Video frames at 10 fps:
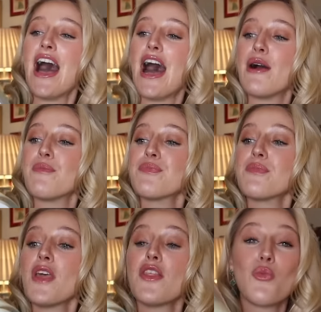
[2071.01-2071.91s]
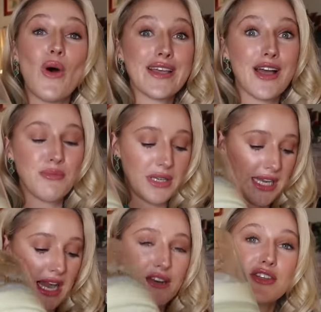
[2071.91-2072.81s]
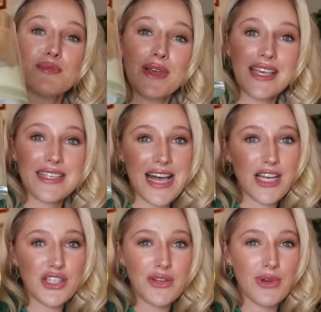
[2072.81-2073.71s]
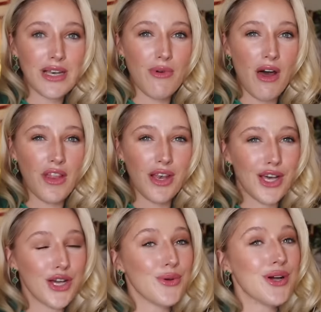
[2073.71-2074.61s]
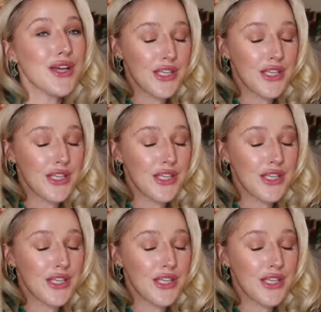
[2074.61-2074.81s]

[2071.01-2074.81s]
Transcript: the White Company candles, but he's actually really rather low.